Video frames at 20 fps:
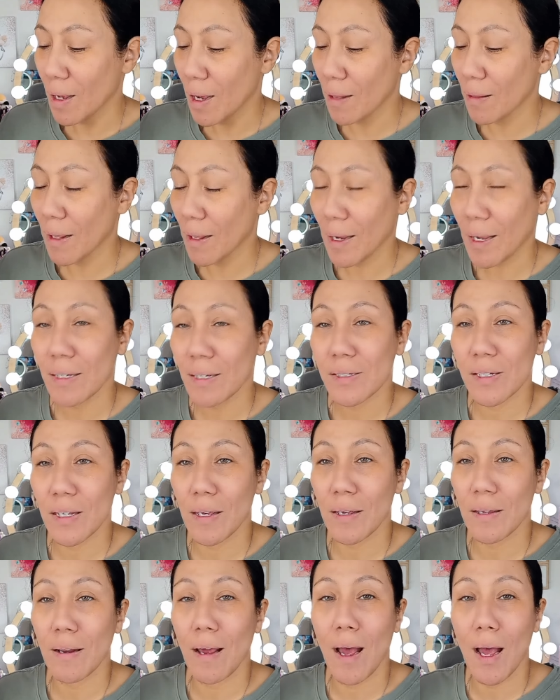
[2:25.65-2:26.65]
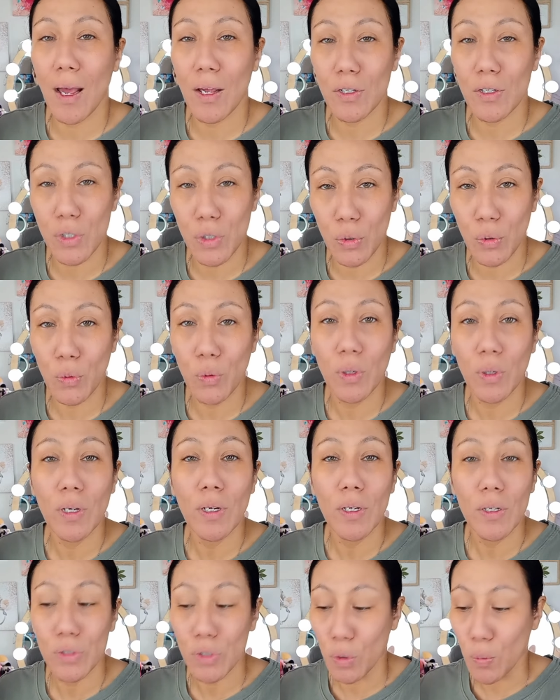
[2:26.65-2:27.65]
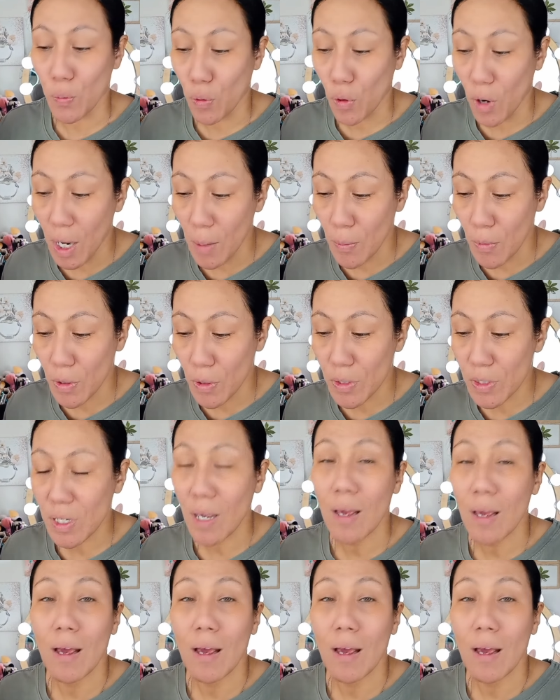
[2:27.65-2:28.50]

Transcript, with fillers: And like I said, I do do primers.